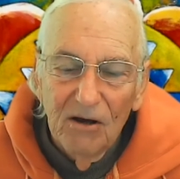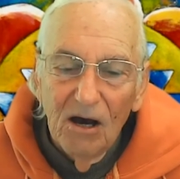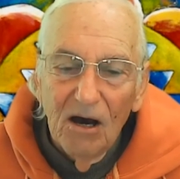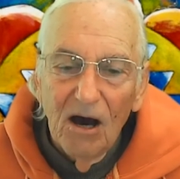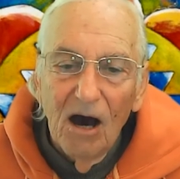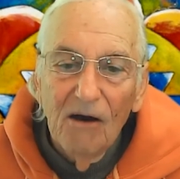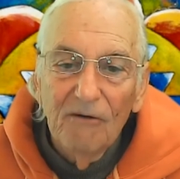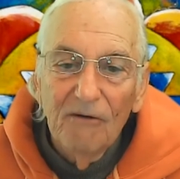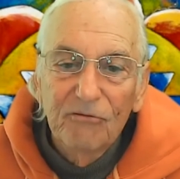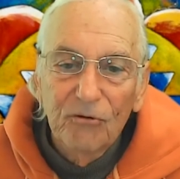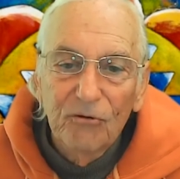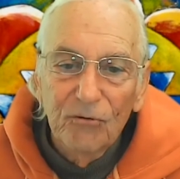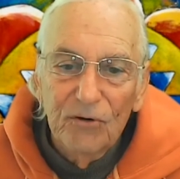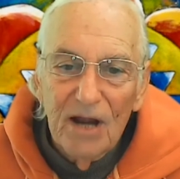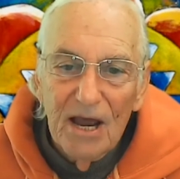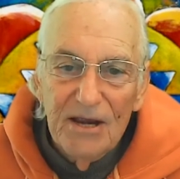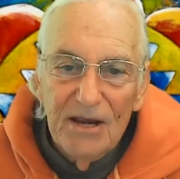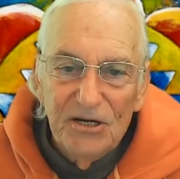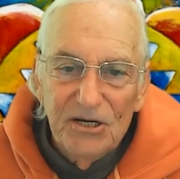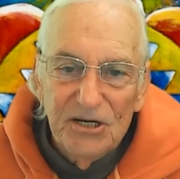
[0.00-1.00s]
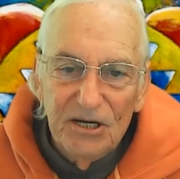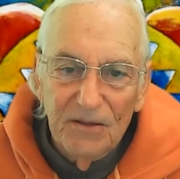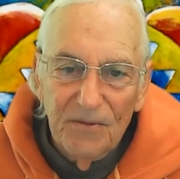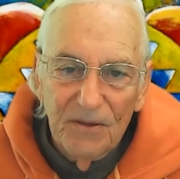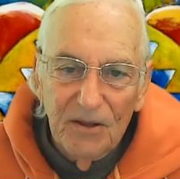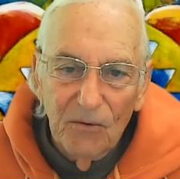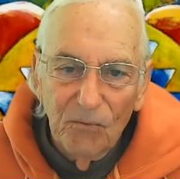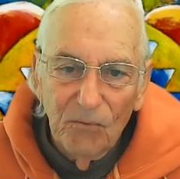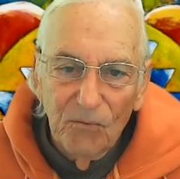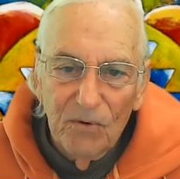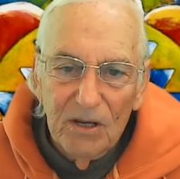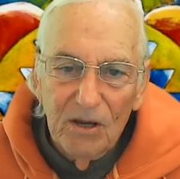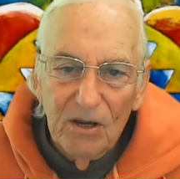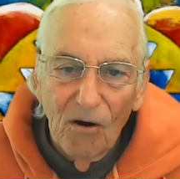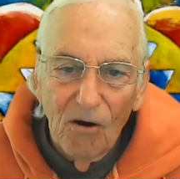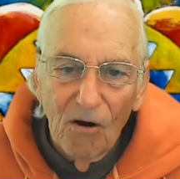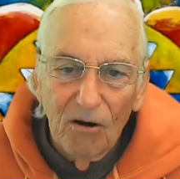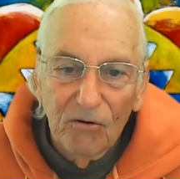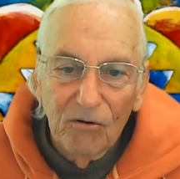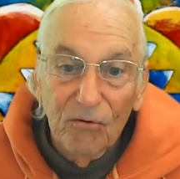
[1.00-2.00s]
of creation, that we
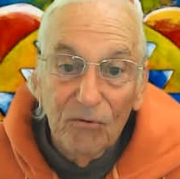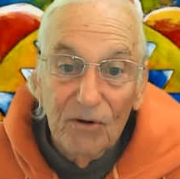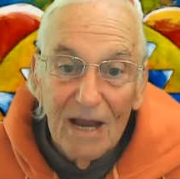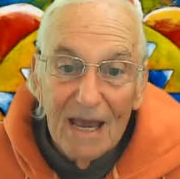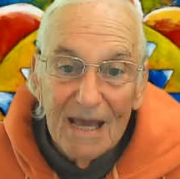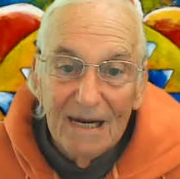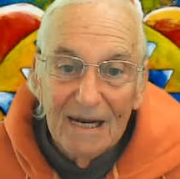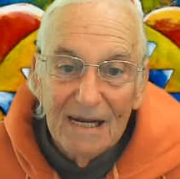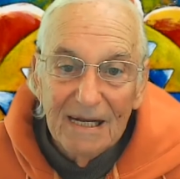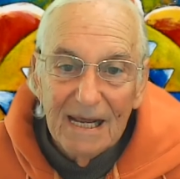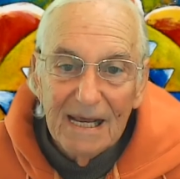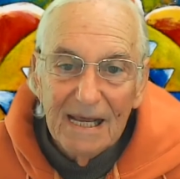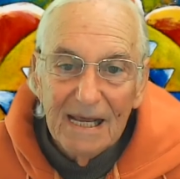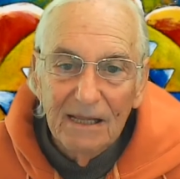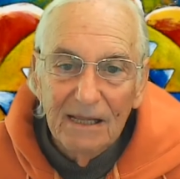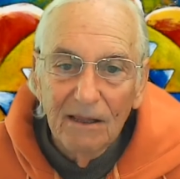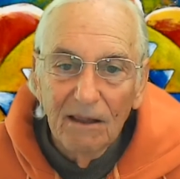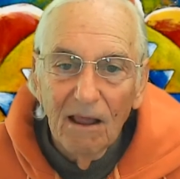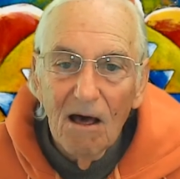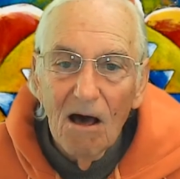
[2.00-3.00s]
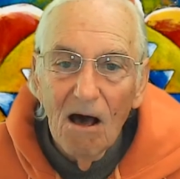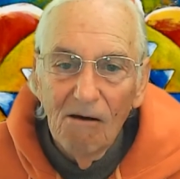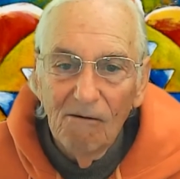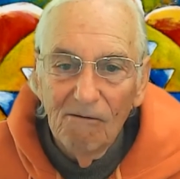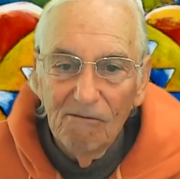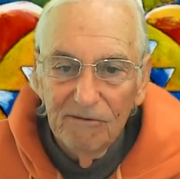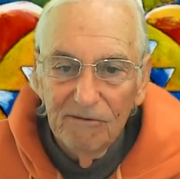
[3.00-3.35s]
are created in love,